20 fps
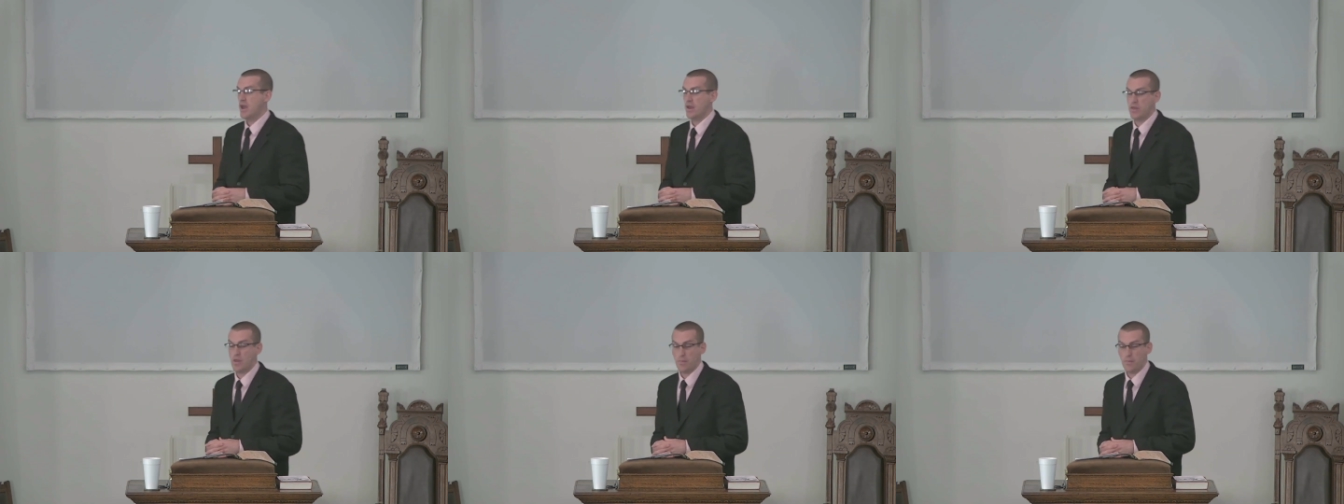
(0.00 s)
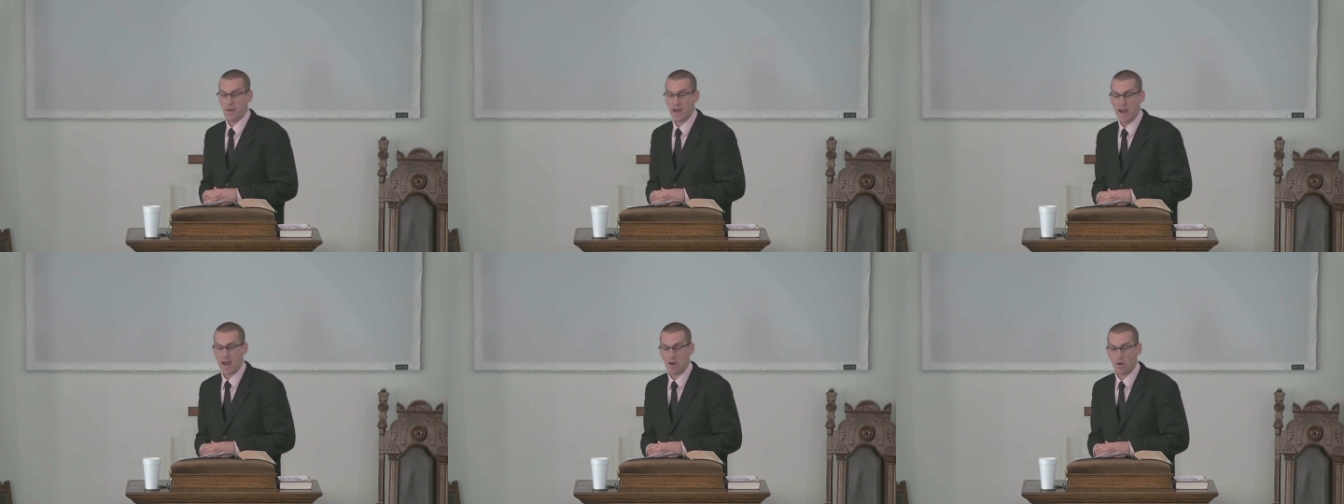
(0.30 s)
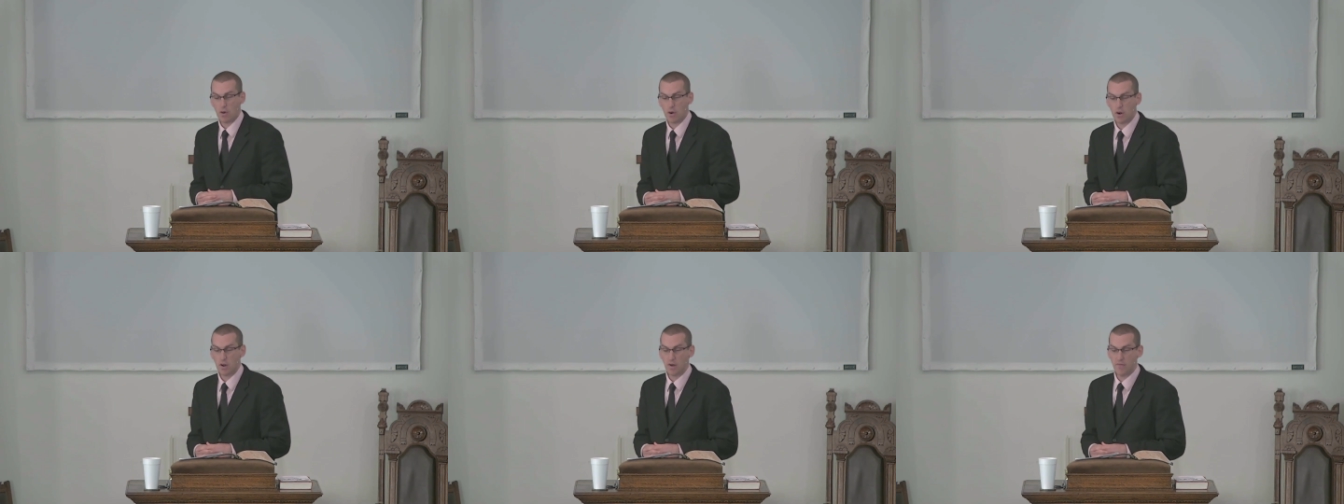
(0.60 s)
and the
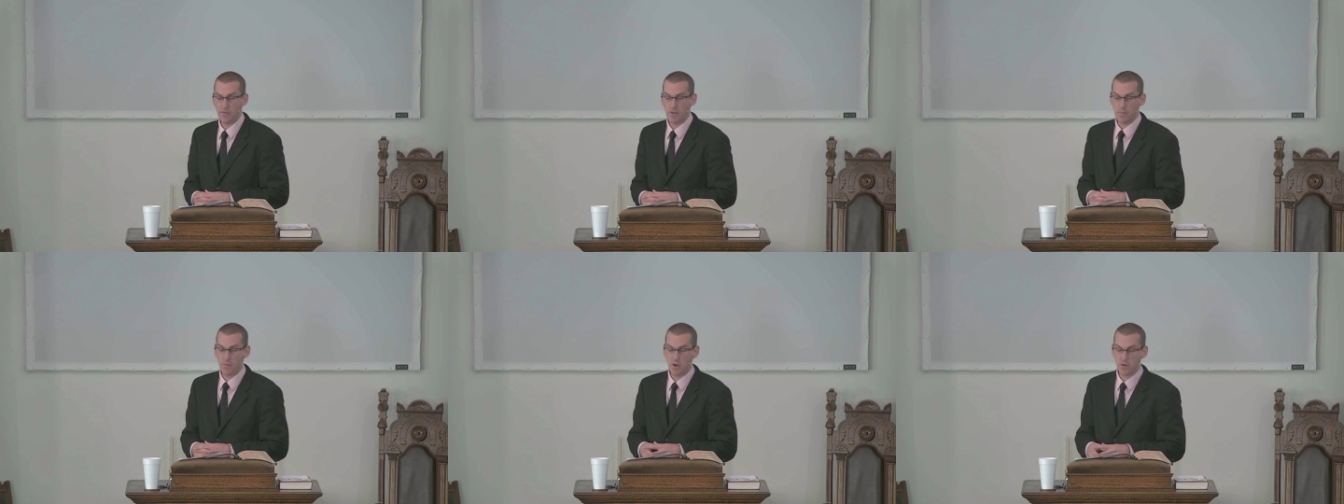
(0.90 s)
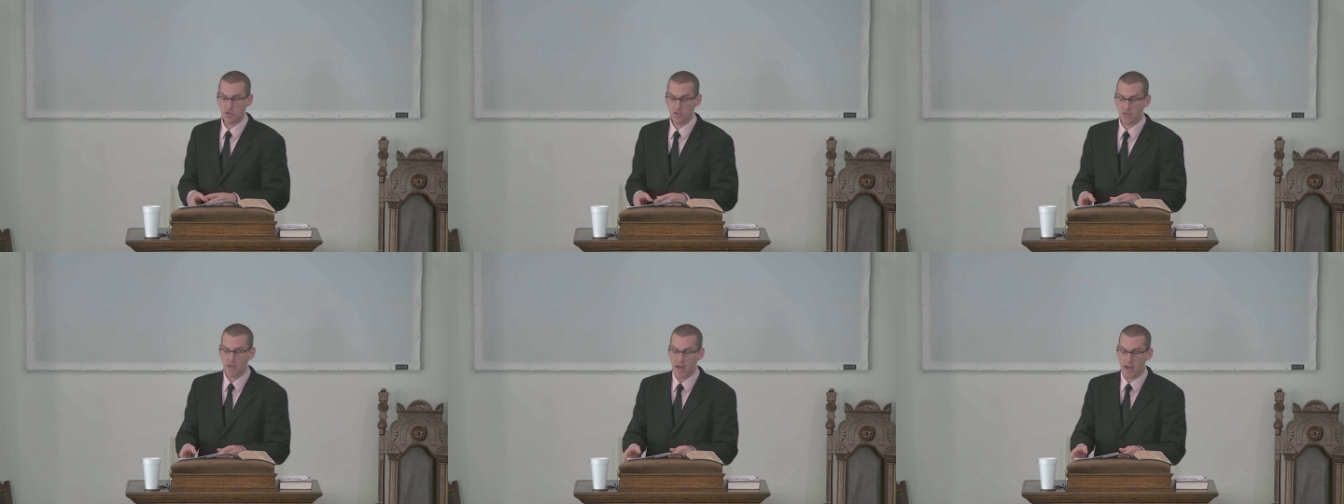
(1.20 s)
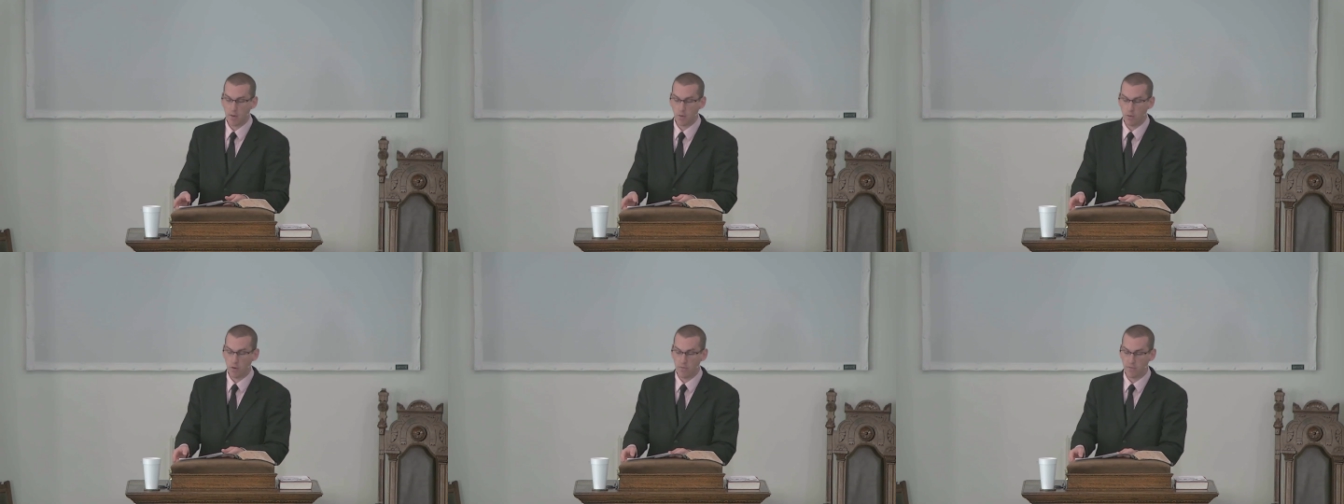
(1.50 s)
power of the Most
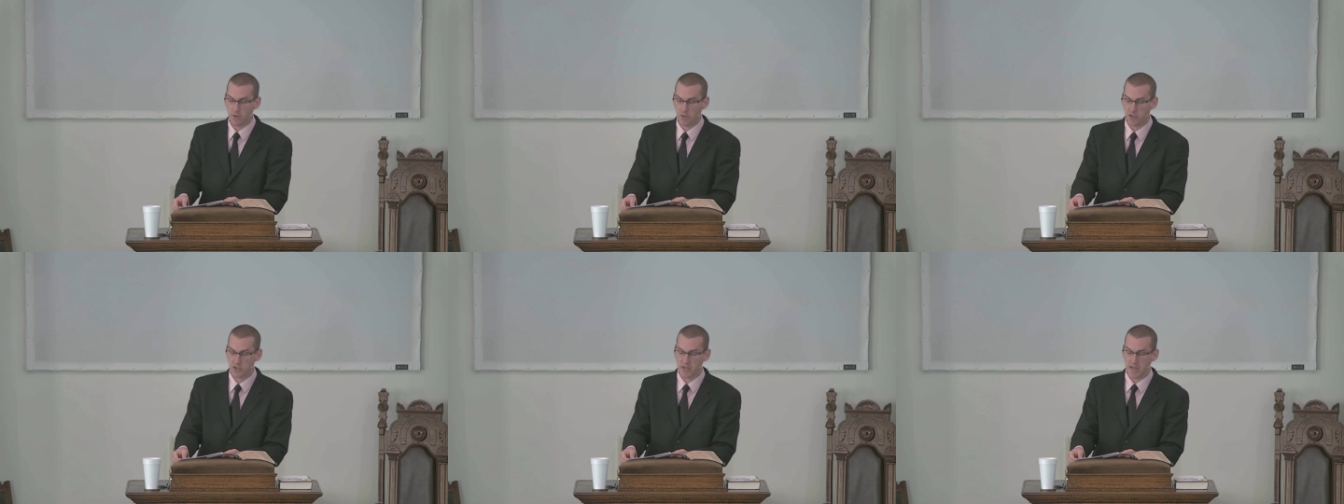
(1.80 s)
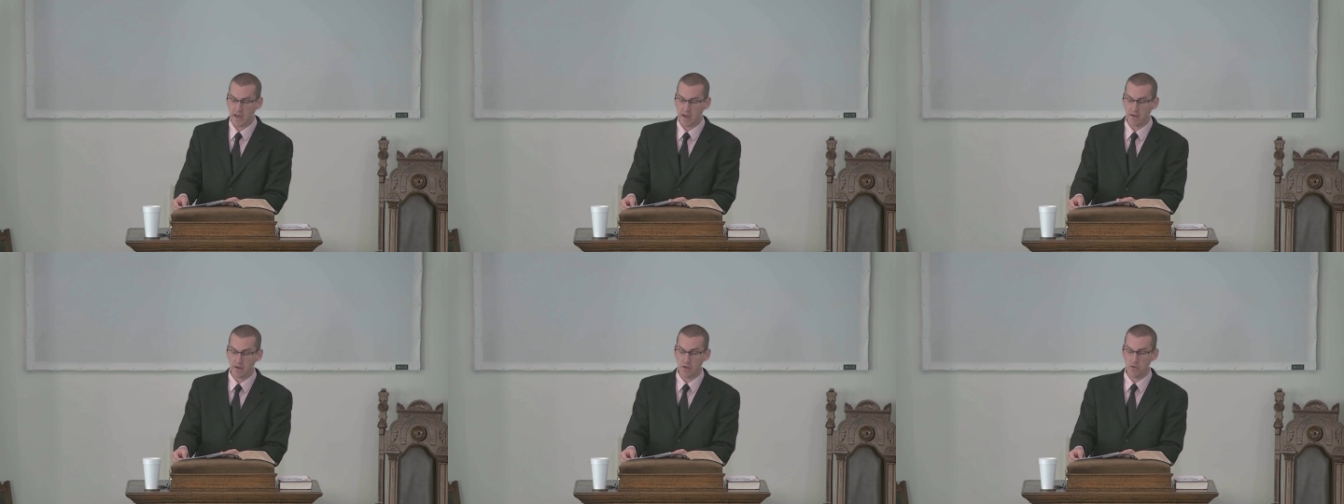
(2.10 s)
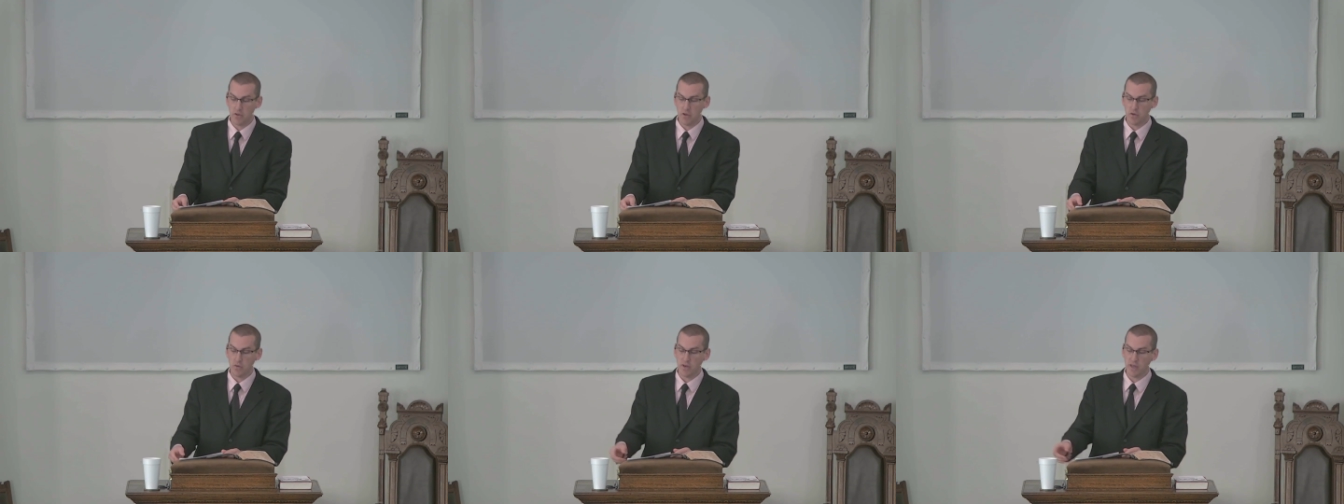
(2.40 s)
High will
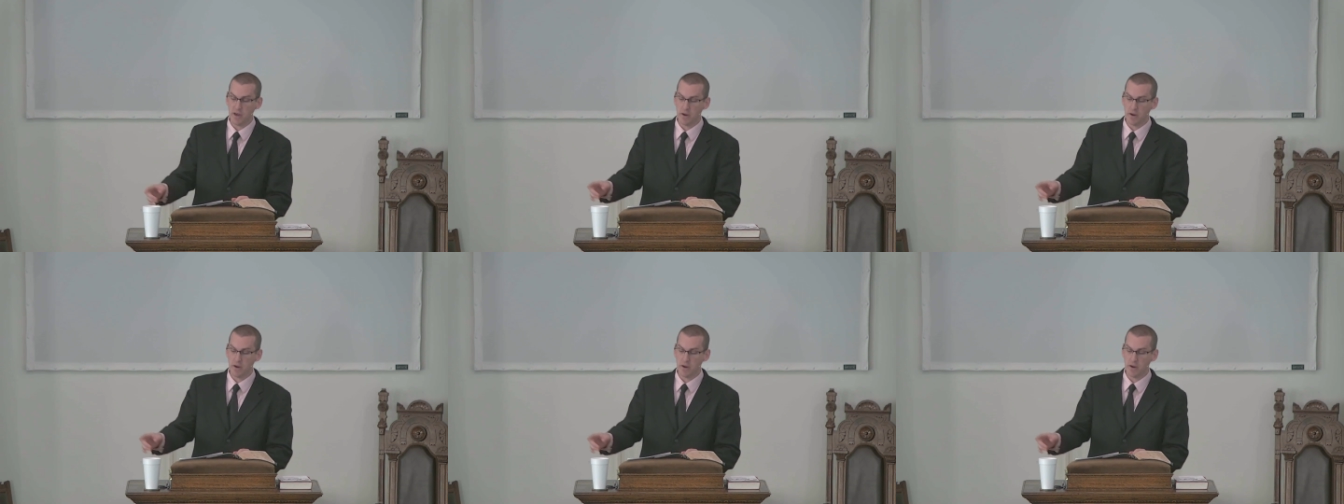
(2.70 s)
overshadow you.